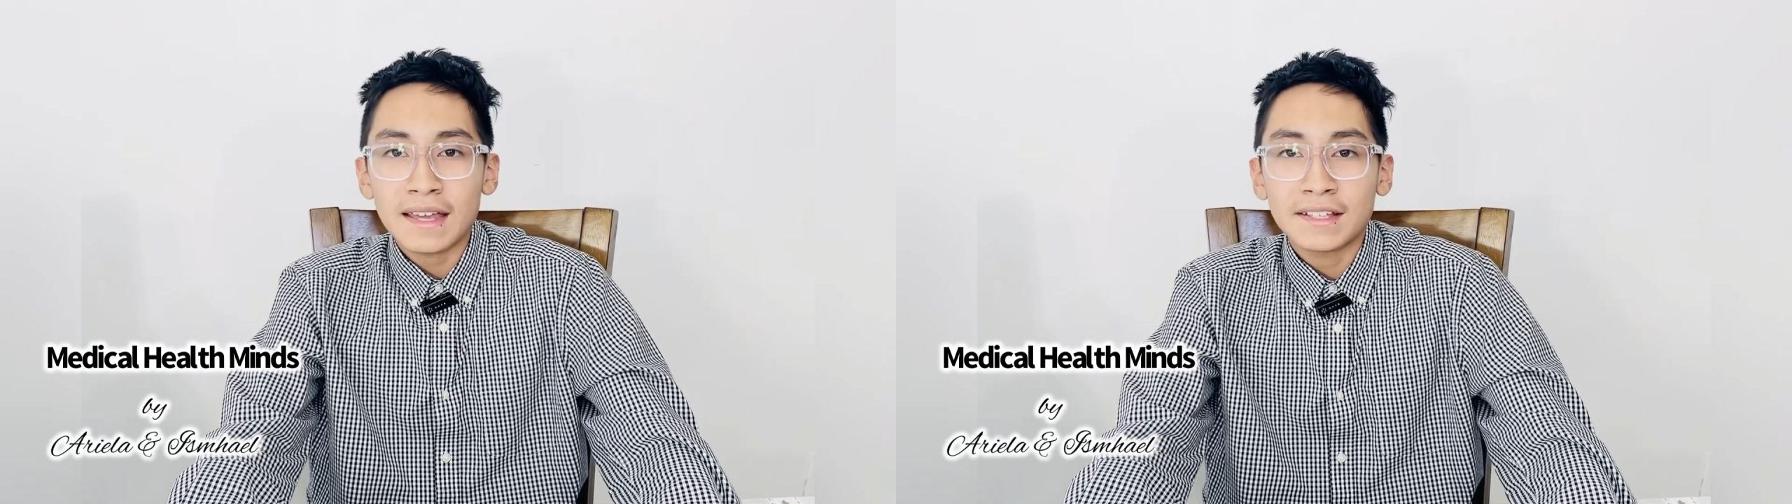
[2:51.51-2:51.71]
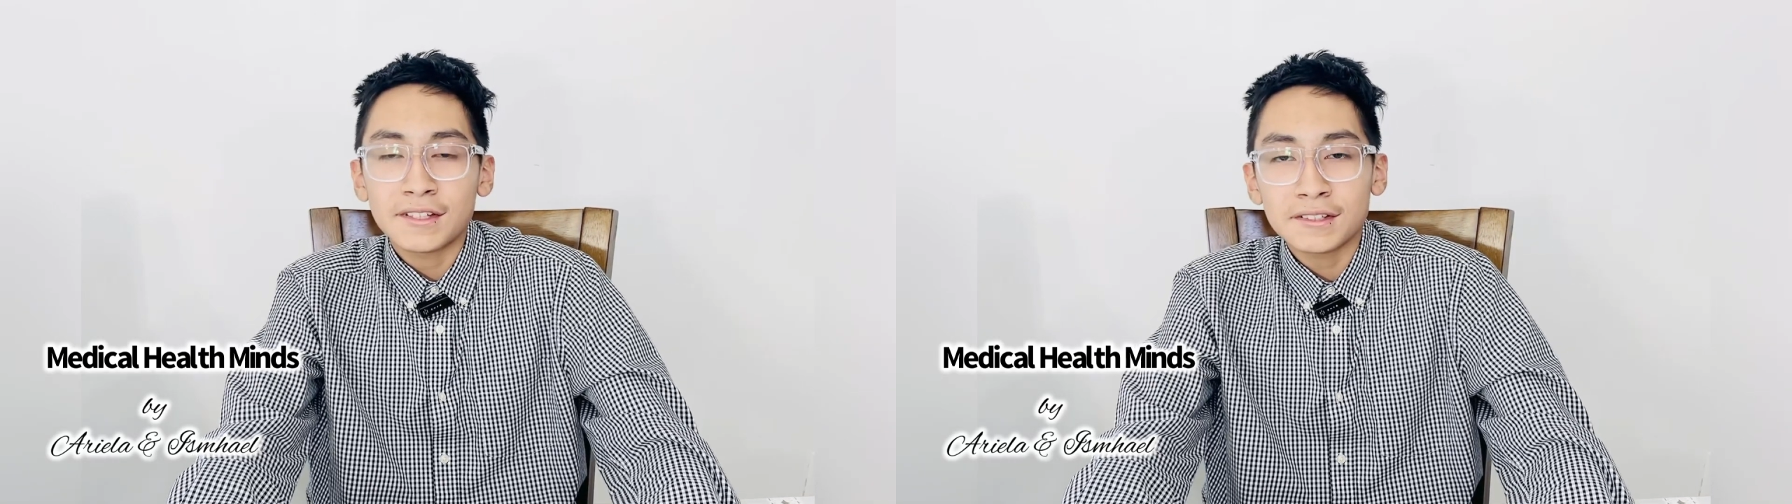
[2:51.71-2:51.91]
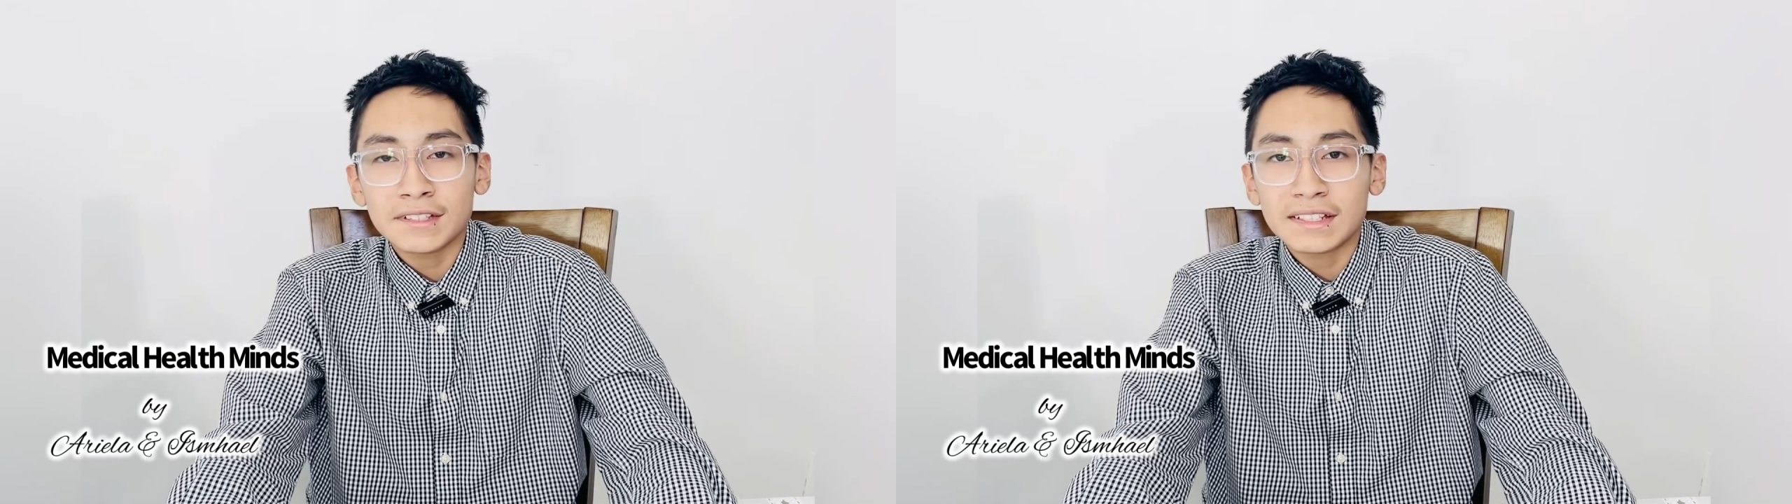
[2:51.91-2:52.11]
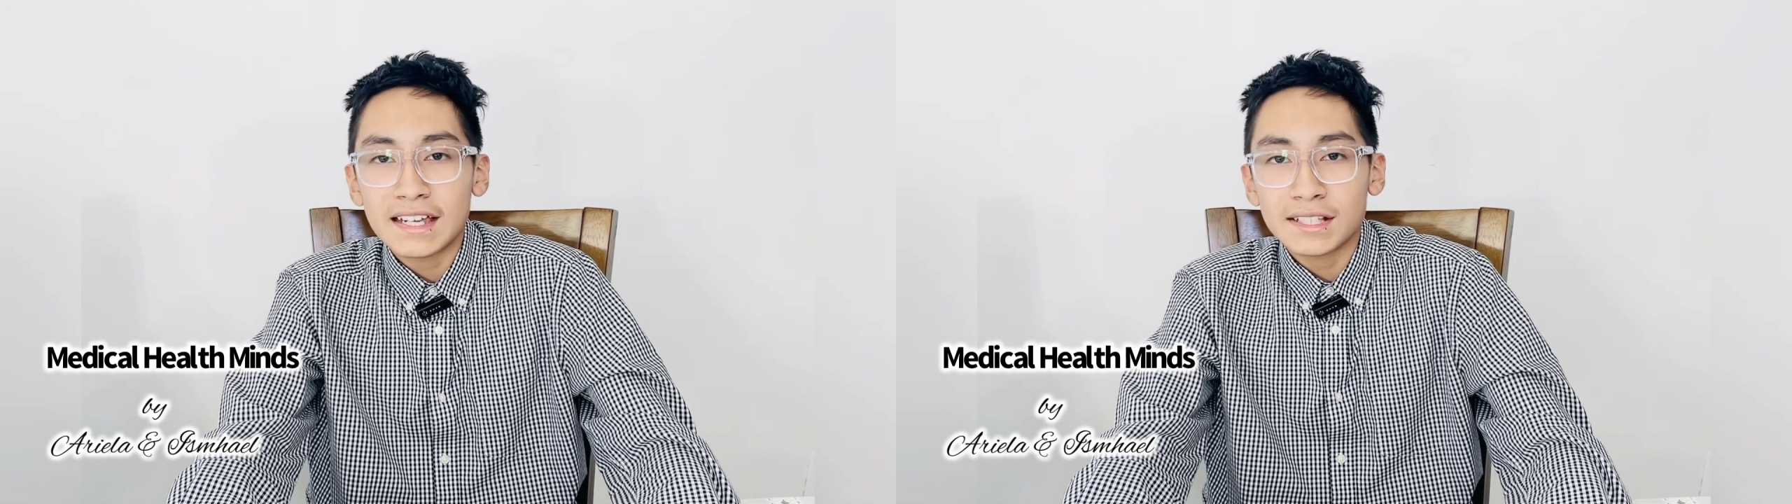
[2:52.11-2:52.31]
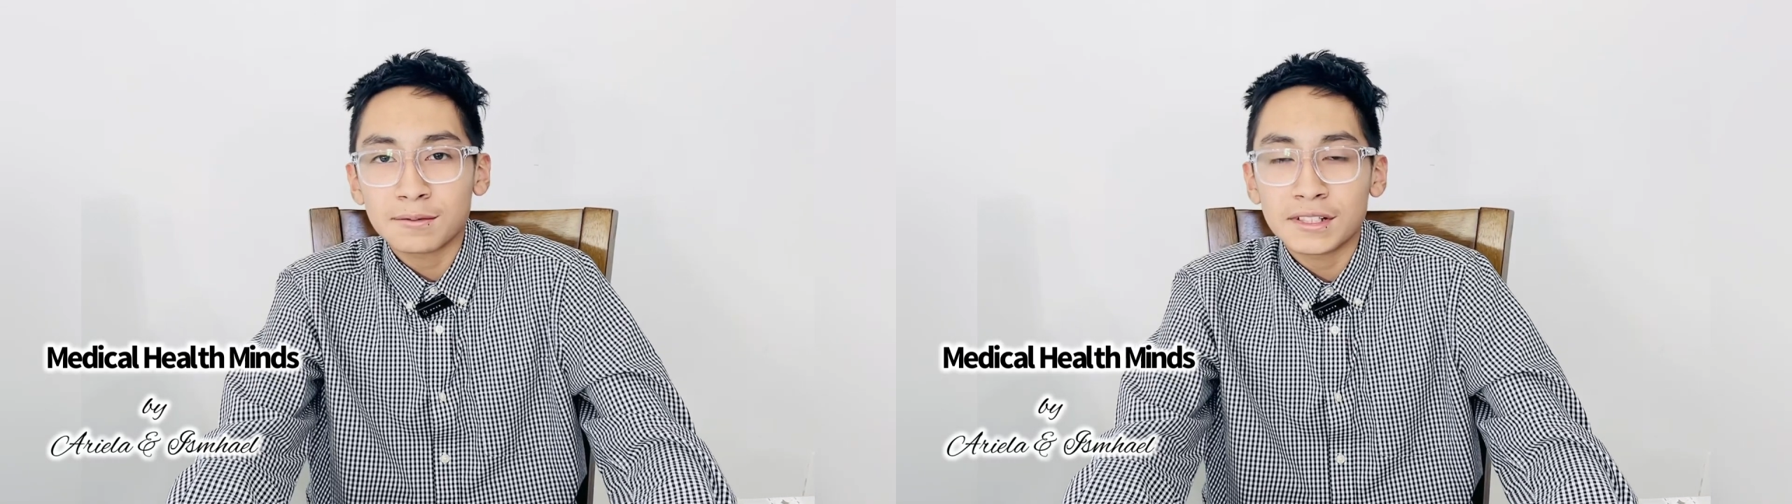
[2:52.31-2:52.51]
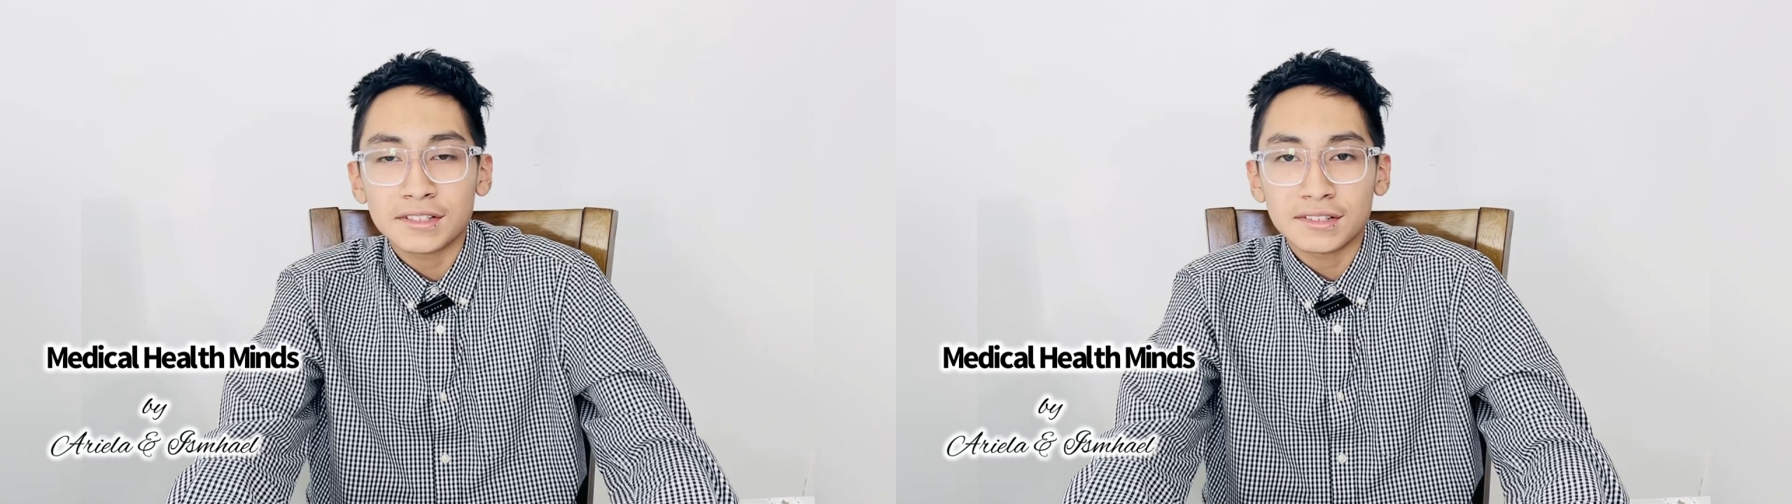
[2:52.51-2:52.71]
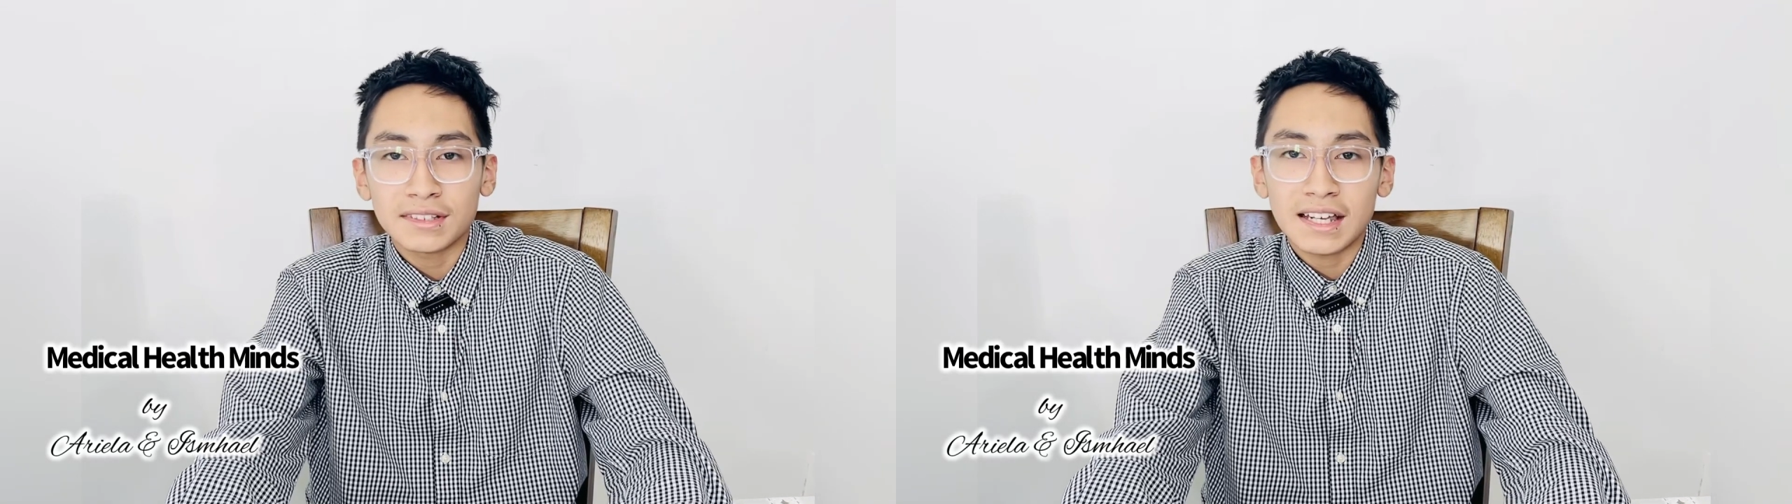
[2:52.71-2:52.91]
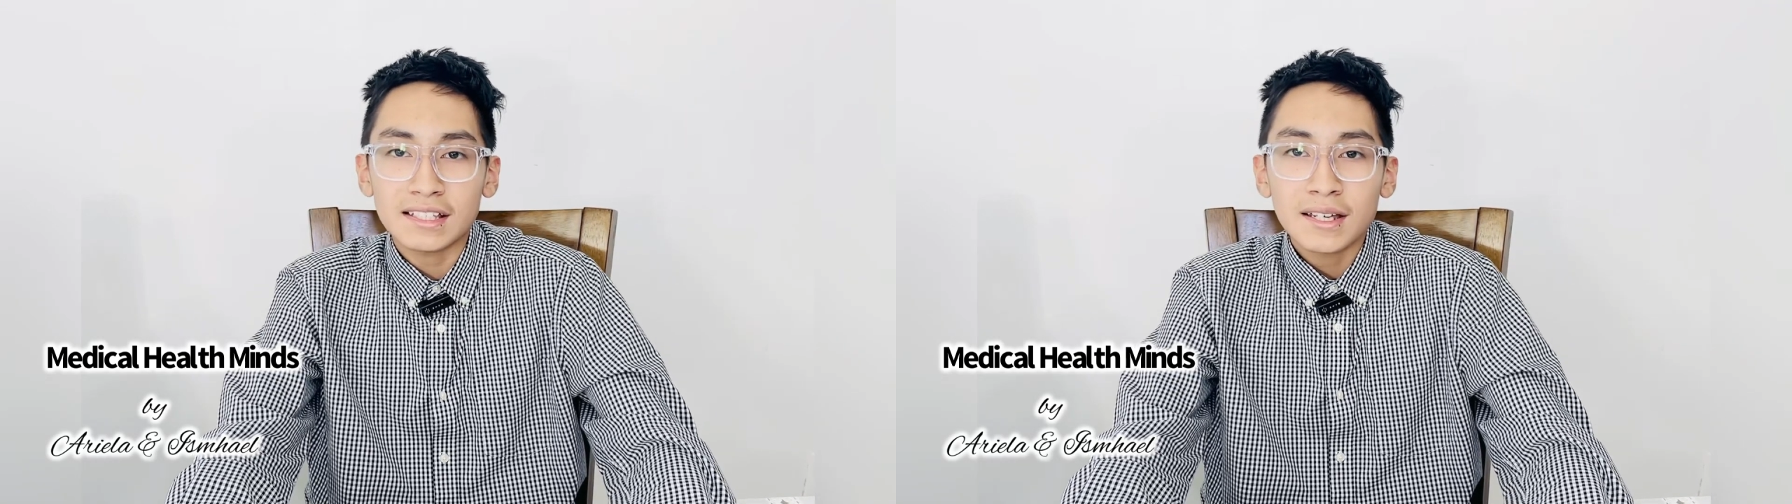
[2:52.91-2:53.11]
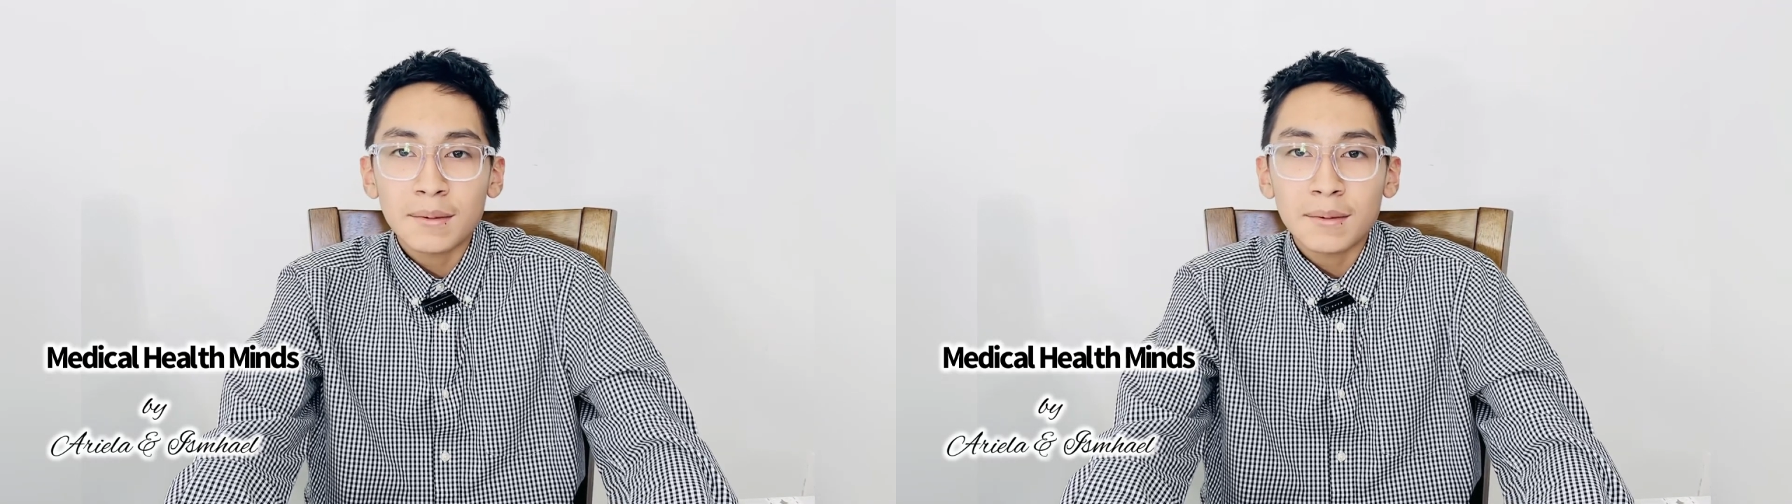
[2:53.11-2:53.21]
and usually takes 1 to 2 days,